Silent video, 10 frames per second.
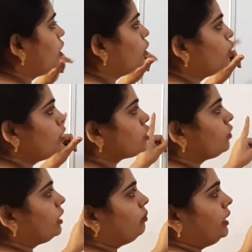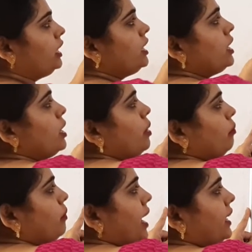roots will be
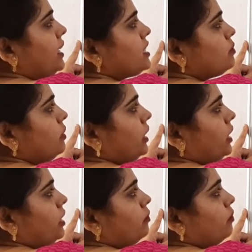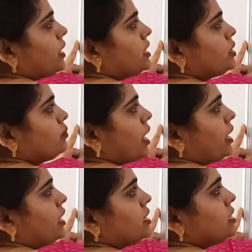minus b plus
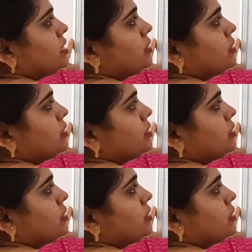minus